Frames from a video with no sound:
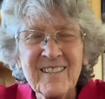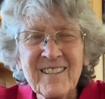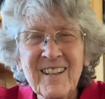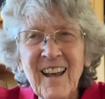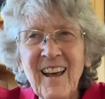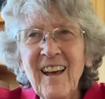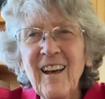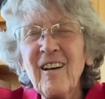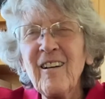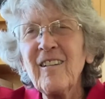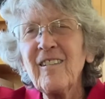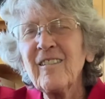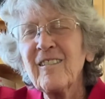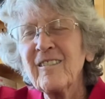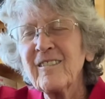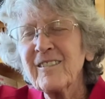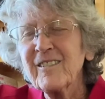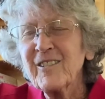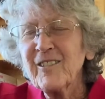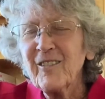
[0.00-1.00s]

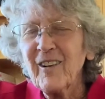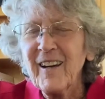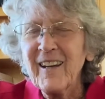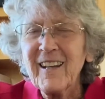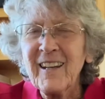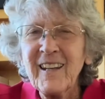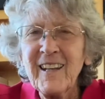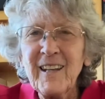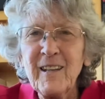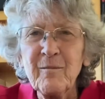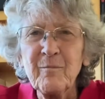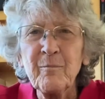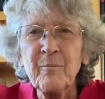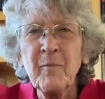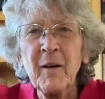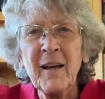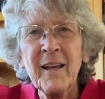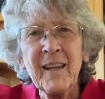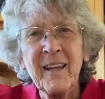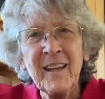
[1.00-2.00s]
How do I keep
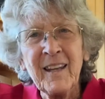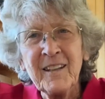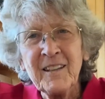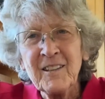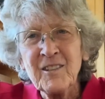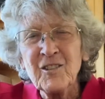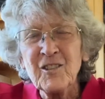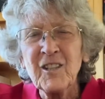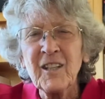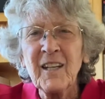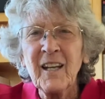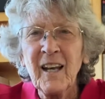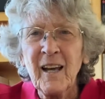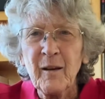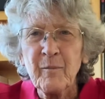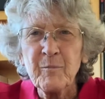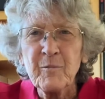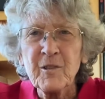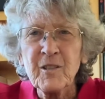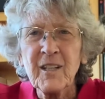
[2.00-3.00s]
my energy
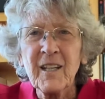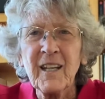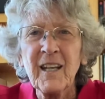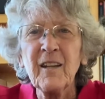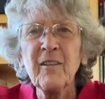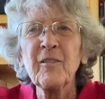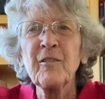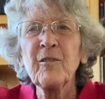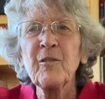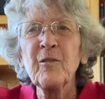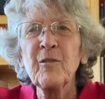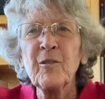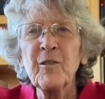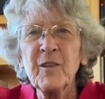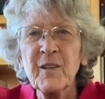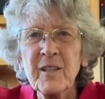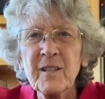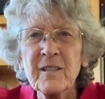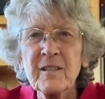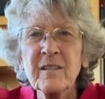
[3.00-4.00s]
up to get through
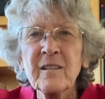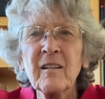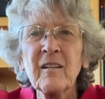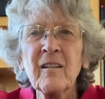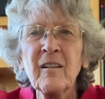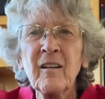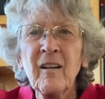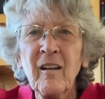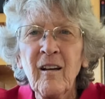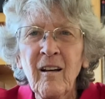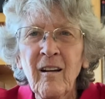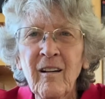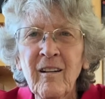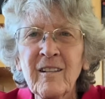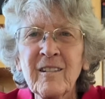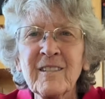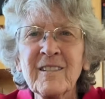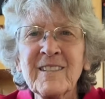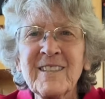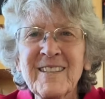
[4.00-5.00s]
this
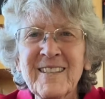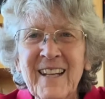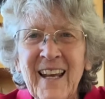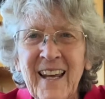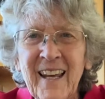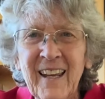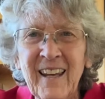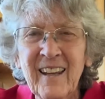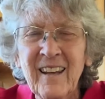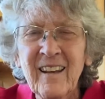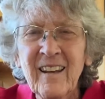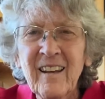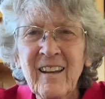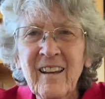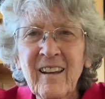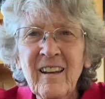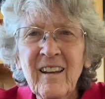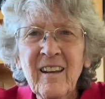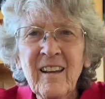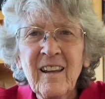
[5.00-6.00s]
long day?
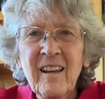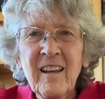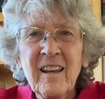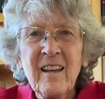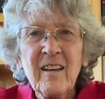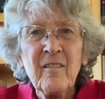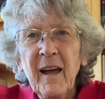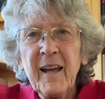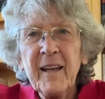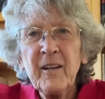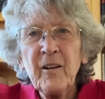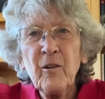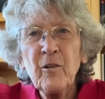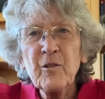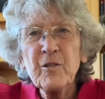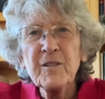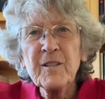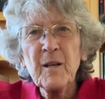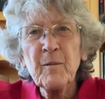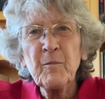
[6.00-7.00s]
I know
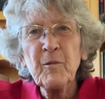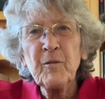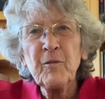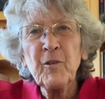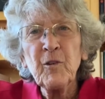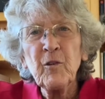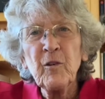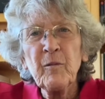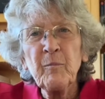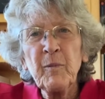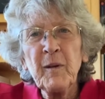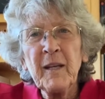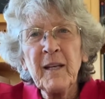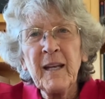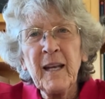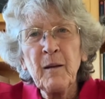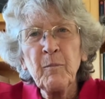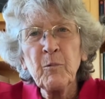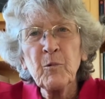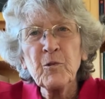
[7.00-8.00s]
some of you have been
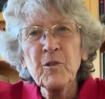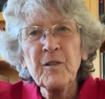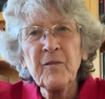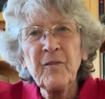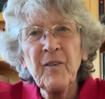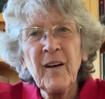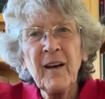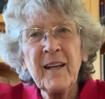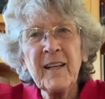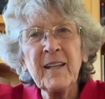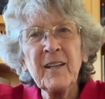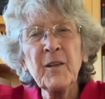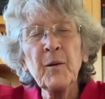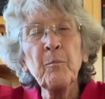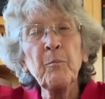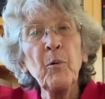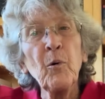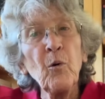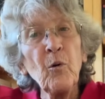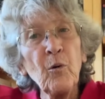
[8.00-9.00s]
able to find the
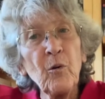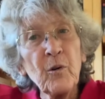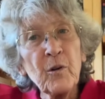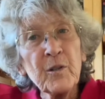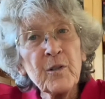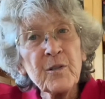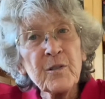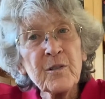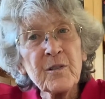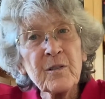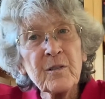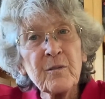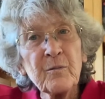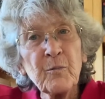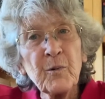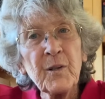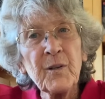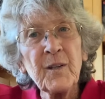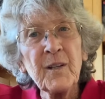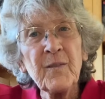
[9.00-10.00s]
pause
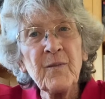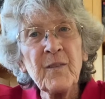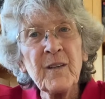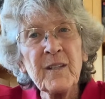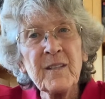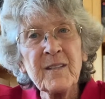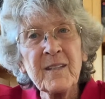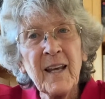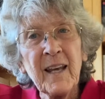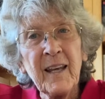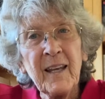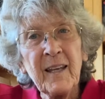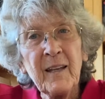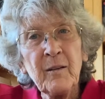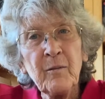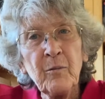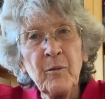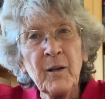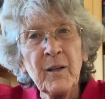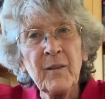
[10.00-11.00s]
within the day
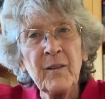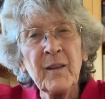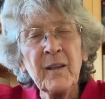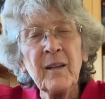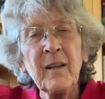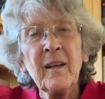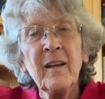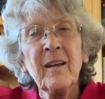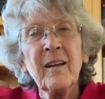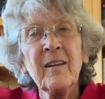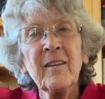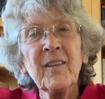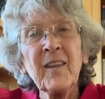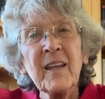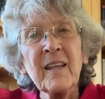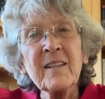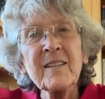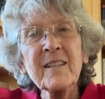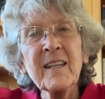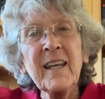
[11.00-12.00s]
when
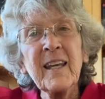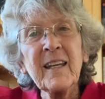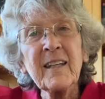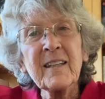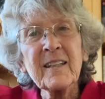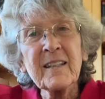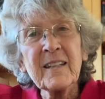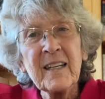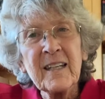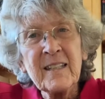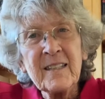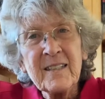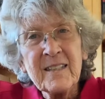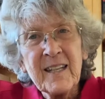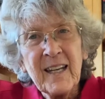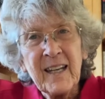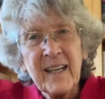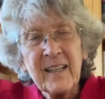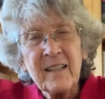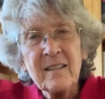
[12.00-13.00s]
things get
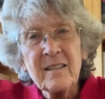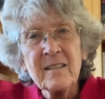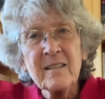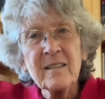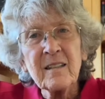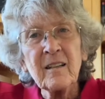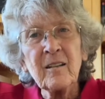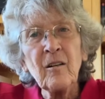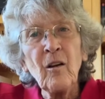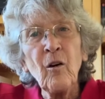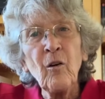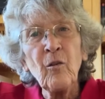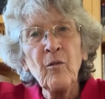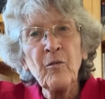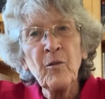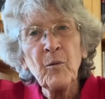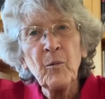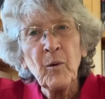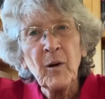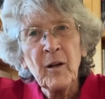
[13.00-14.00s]
intense and
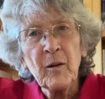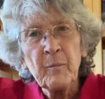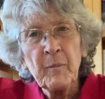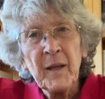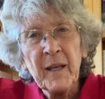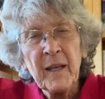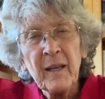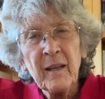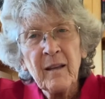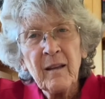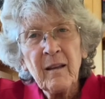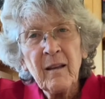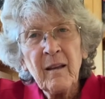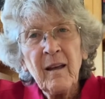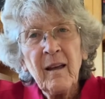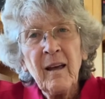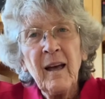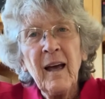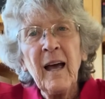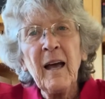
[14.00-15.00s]
overwhelming.
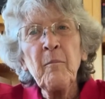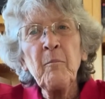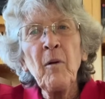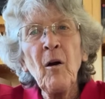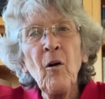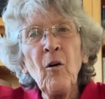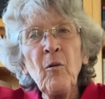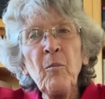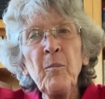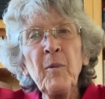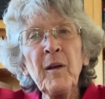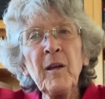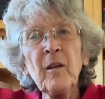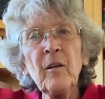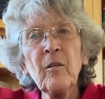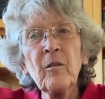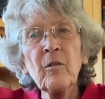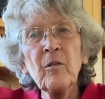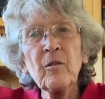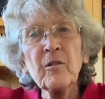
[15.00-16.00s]
I'm hoping
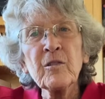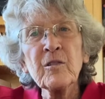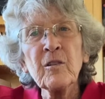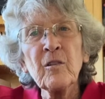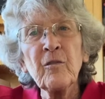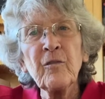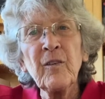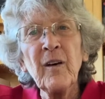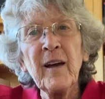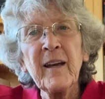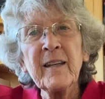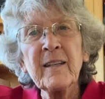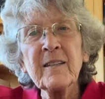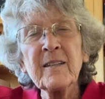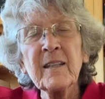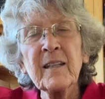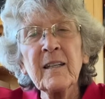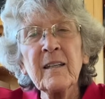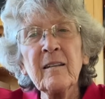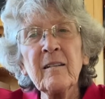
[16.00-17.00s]
you're also
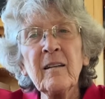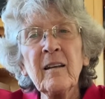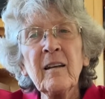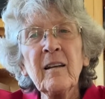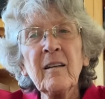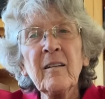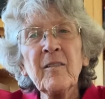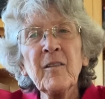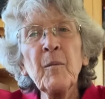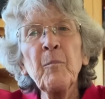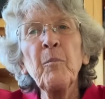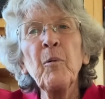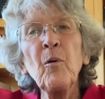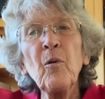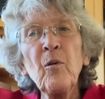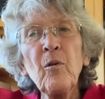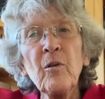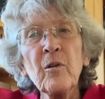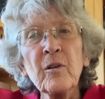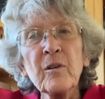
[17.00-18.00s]
finding the
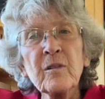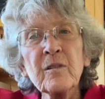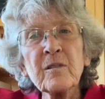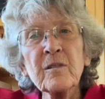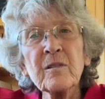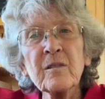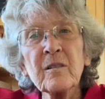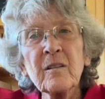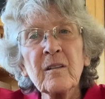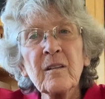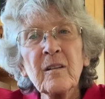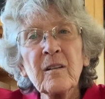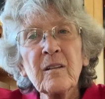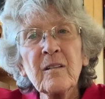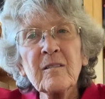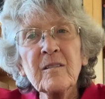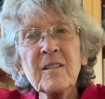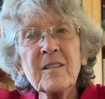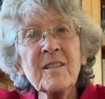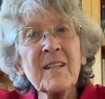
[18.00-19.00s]
pause
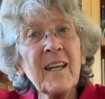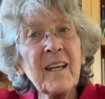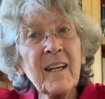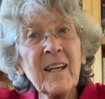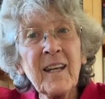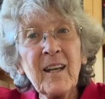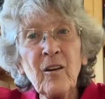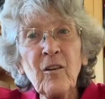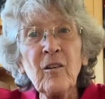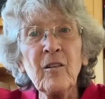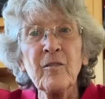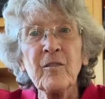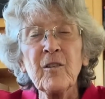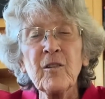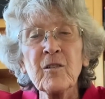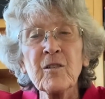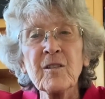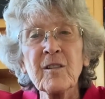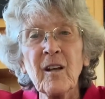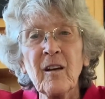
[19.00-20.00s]
to take care of
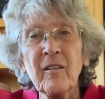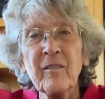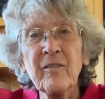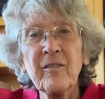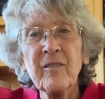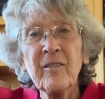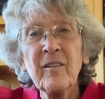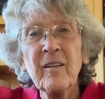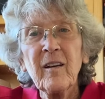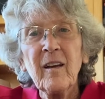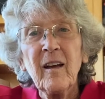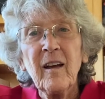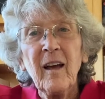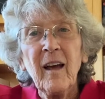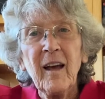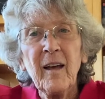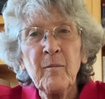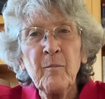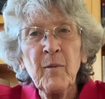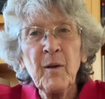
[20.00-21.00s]
yourself. I
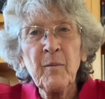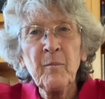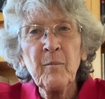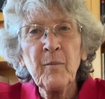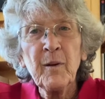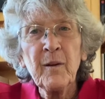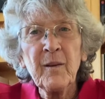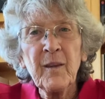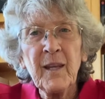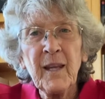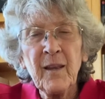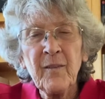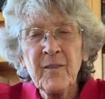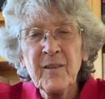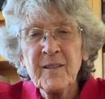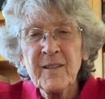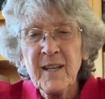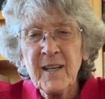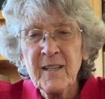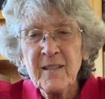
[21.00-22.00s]
remember the other
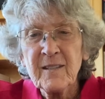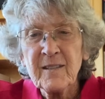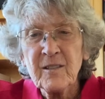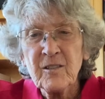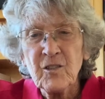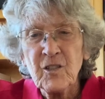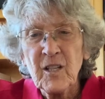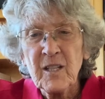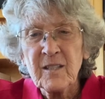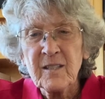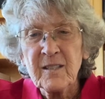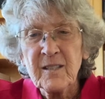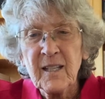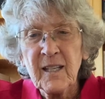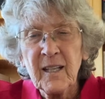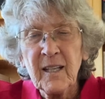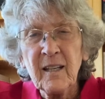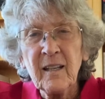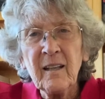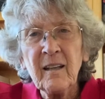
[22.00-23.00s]
day
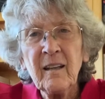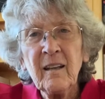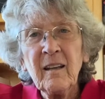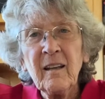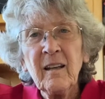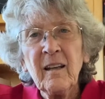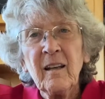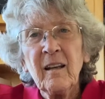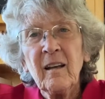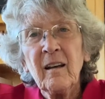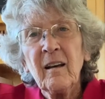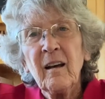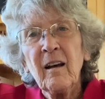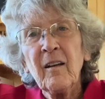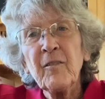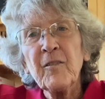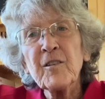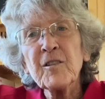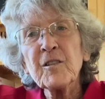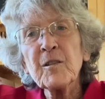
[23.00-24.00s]
suggesting
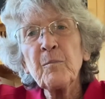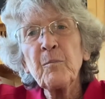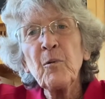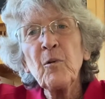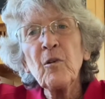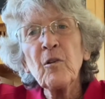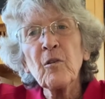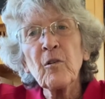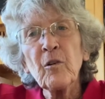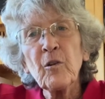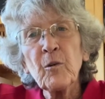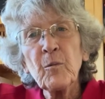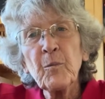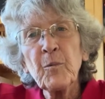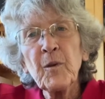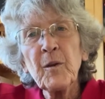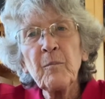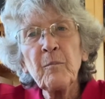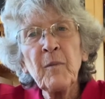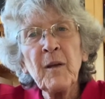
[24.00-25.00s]
on the support group
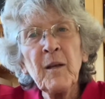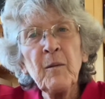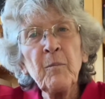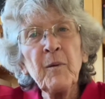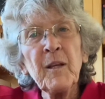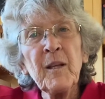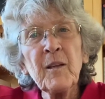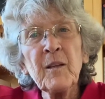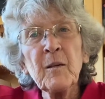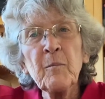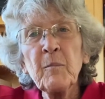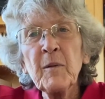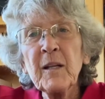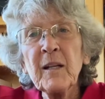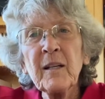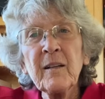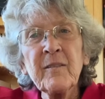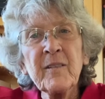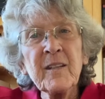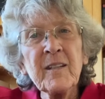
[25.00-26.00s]
that maybe in the
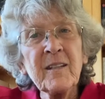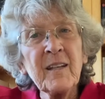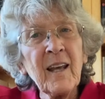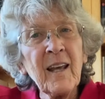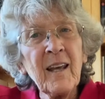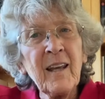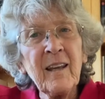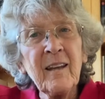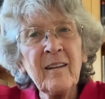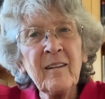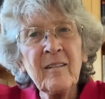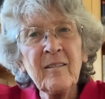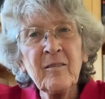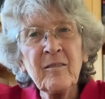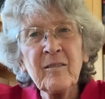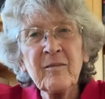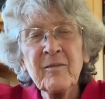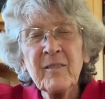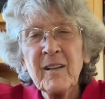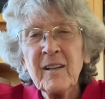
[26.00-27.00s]
middle of the day,
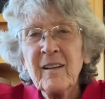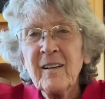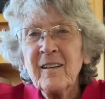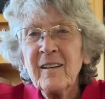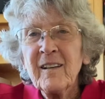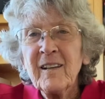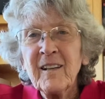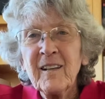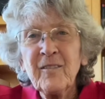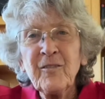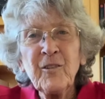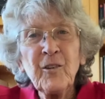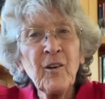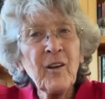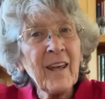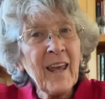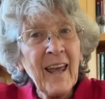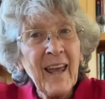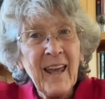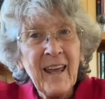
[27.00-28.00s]
if you
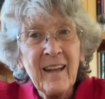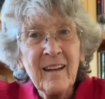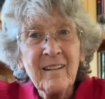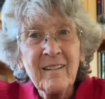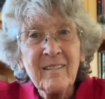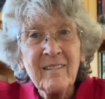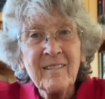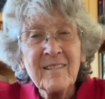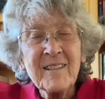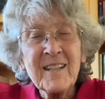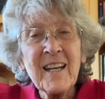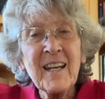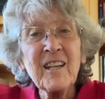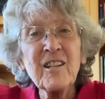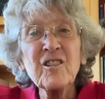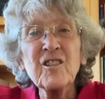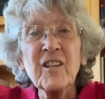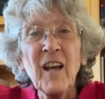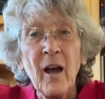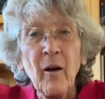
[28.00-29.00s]
can, take a
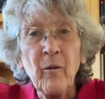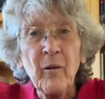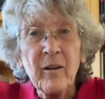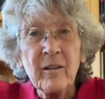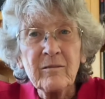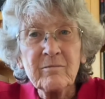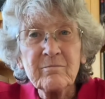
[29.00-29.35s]
shower.